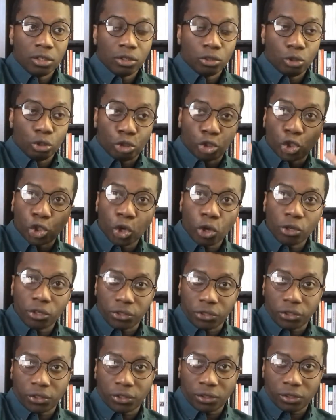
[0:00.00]
the
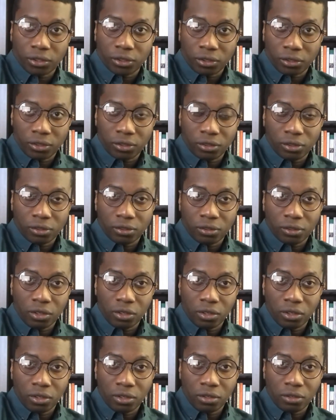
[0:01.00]
choice
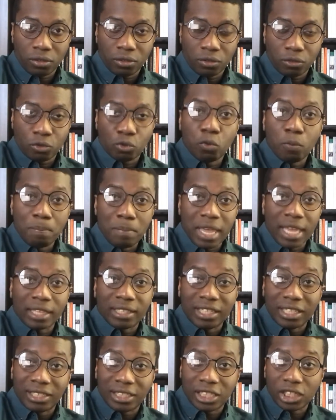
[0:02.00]
to
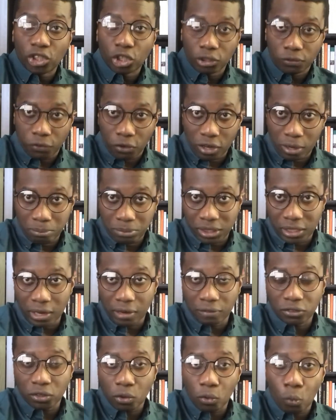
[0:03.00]
make decisions for
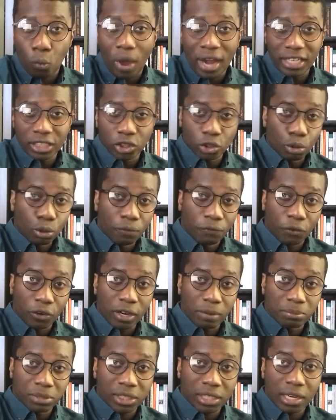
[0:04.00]
themselves on what is good for
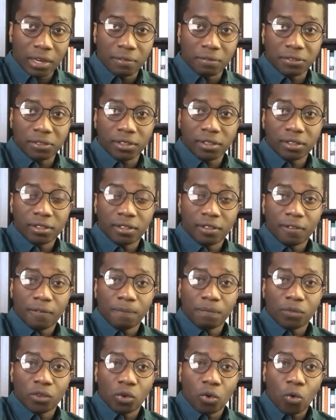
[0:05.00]
themselves,
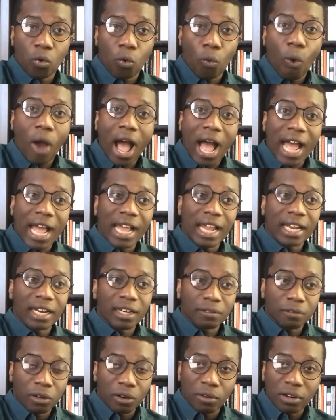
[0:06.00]

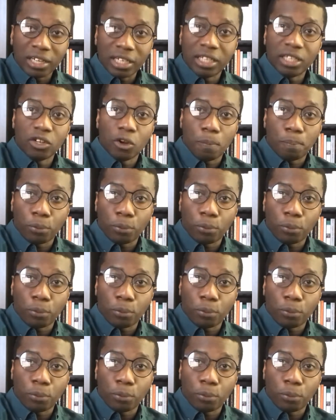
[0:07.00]
while linear